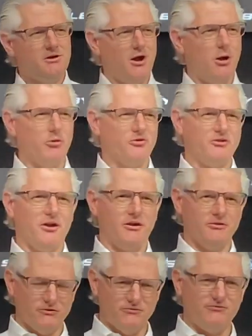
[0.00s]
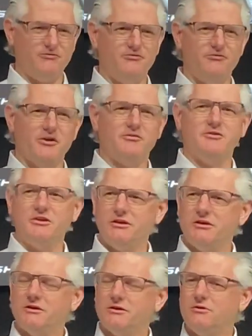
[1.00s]
almost
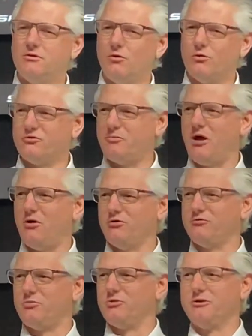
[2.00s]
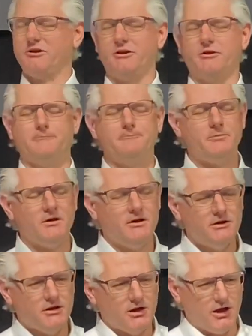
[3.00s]
150 horsepower per liter.
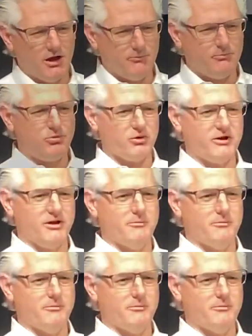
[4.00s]
Pretty